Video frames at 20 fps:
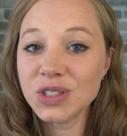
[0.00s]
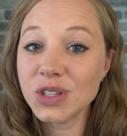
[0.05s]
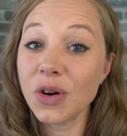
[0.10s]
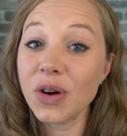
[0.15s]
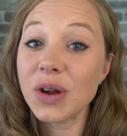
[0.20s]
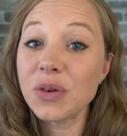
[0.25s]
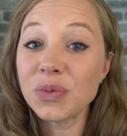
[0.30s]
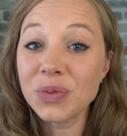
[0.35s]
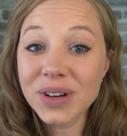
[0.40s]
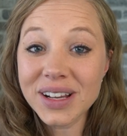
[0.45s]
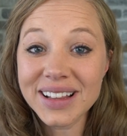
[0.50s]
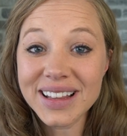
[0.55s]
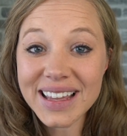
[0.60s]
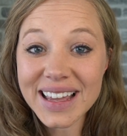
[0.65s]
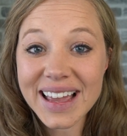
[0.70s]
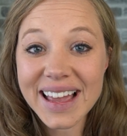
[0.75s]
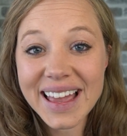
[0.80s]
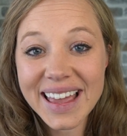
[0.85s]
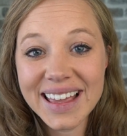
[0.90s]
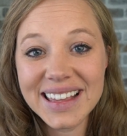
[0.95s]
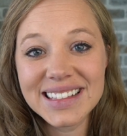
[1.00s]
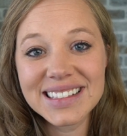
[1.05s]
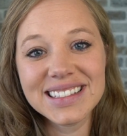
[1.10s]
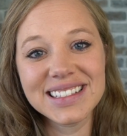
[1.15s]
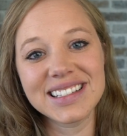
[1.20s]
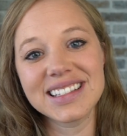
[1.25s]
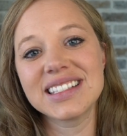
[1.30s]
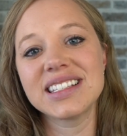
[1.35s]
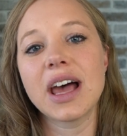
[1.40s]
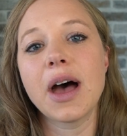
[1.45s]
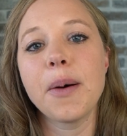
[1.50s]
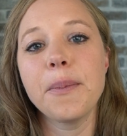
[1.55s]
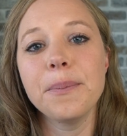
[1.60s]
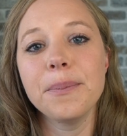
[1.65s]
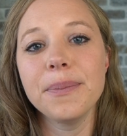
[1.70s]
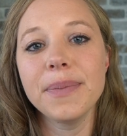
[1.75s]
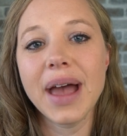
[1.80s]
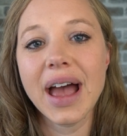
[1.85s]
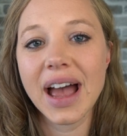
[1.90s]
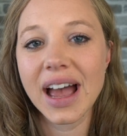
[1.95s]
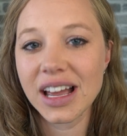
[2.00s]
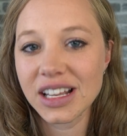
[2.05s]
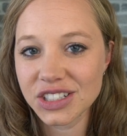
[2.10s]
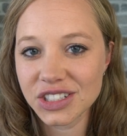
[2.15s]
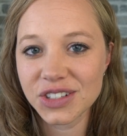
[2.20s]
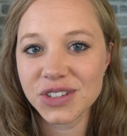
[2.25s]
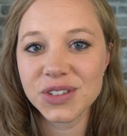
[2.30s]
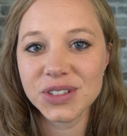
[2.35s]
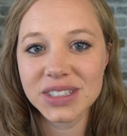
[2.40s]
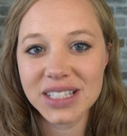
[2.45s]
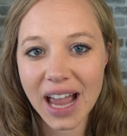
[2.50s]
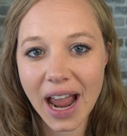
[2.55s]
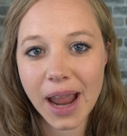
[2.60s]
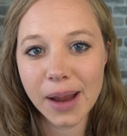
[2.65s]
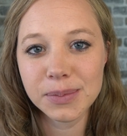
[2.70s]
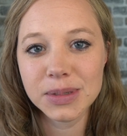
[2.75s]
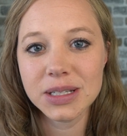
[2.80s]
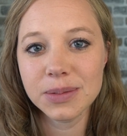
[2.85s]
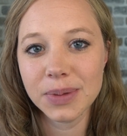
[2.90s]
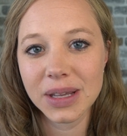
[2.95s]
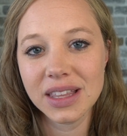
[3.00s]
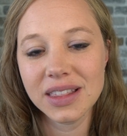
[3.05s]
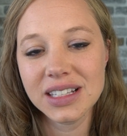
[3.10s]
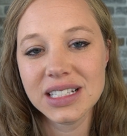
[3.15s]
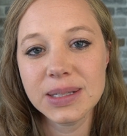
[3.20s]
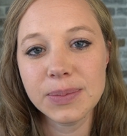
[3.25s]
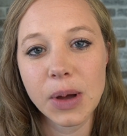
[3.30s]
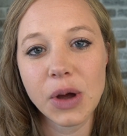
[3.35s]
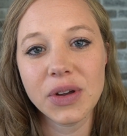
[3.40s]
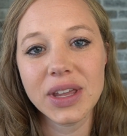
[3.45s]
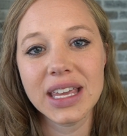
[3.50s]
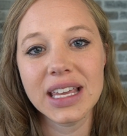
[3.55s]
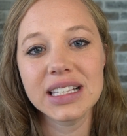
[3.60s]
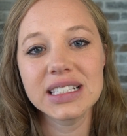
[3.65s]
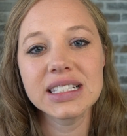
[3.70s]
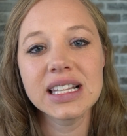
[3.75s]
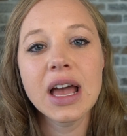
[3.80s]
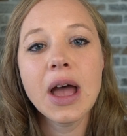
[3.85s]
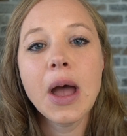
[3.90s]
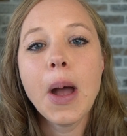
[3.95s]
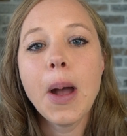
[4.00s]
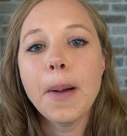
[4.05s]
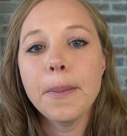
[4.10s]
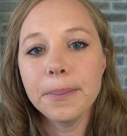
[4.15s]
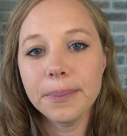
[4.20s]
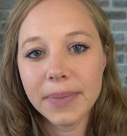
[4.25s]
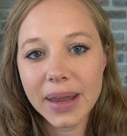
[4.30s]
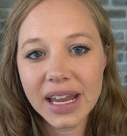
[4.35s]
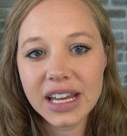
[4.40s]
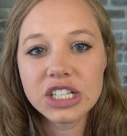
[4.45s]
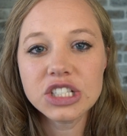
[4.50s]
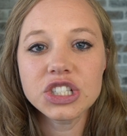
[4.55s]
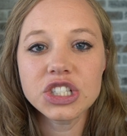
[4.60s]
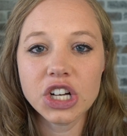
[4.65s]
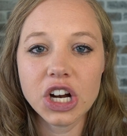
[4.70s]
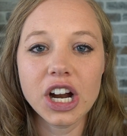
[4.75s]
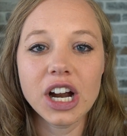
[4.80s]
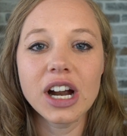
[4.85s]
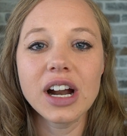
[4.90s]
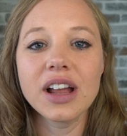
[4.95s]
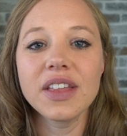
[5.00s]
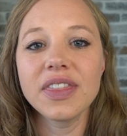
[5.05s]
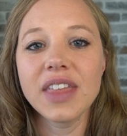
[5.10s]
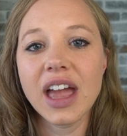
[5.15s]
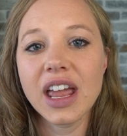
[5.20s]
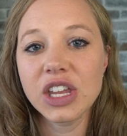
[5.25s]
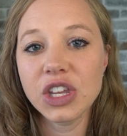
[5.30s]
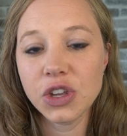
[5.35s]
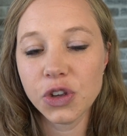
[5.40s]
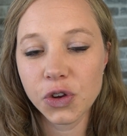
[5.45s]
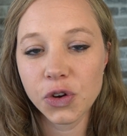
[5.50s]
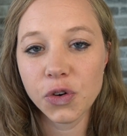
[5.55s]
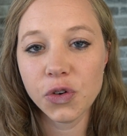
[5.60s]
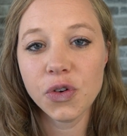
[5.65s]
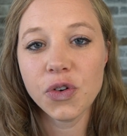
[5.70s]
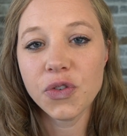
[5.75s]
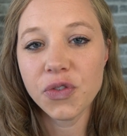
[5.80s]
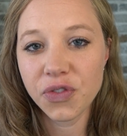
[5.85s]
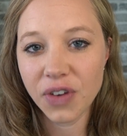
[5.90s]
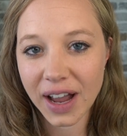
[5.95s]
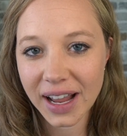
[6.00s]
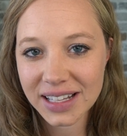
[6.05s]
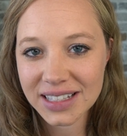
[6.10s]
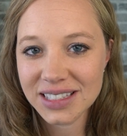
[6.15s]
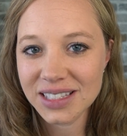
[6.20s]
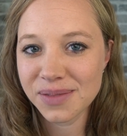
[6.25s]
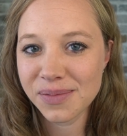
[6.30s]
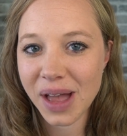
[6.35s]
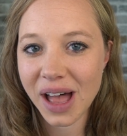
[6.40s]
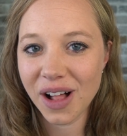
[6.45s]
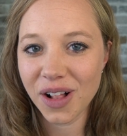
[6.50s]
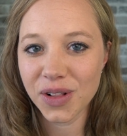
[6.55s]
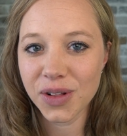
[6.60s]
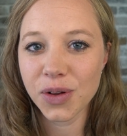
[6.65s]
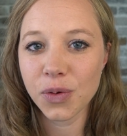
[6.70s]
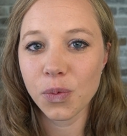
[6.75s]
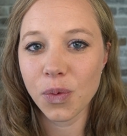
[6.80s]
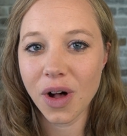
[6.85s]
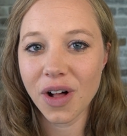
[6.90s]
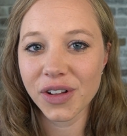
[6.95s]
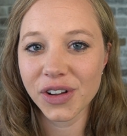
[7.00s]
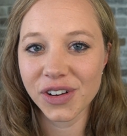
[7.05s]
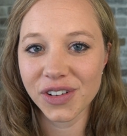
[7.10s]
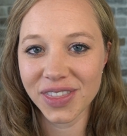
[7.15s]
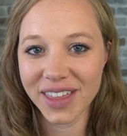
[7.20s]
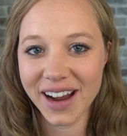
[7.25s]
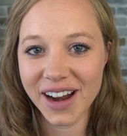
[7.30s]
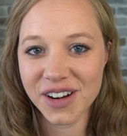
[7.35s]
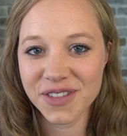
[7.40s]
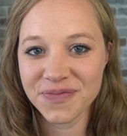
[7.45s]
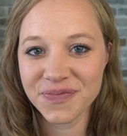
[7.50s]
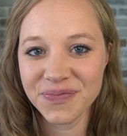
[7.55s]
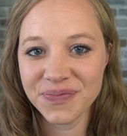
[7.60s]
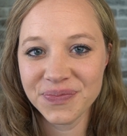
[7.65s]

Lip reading: so it really is just a magical time to be in the Smokies. Make sure that you find some elk while you're there.